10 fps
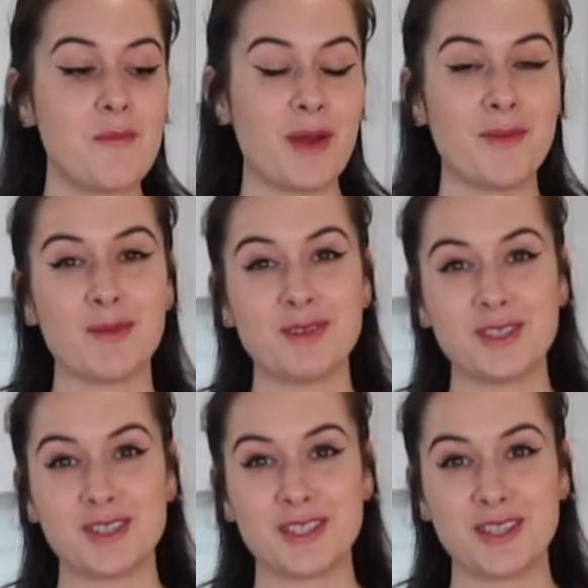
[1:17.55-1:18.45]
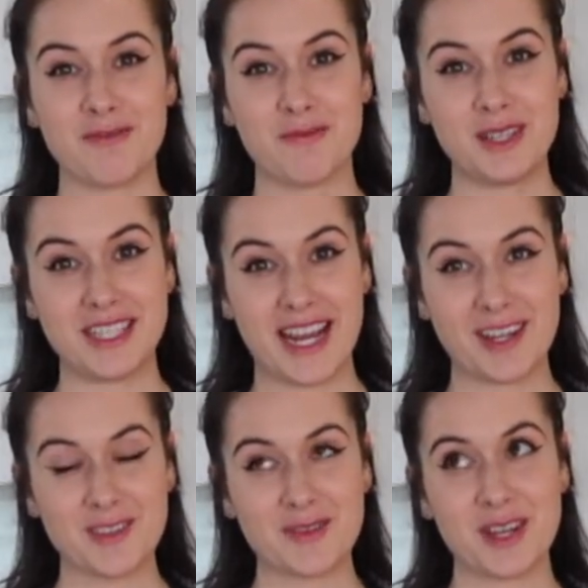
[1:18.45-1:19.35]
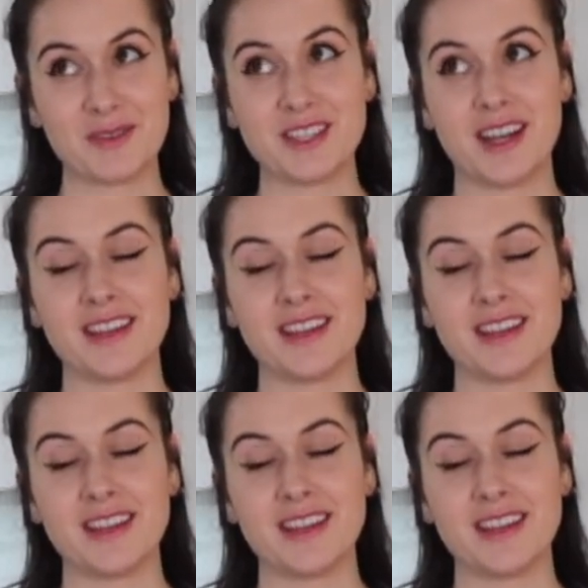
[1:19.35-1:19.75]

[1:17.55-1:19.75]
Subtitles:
My mom used to stuff potatoes when I was young,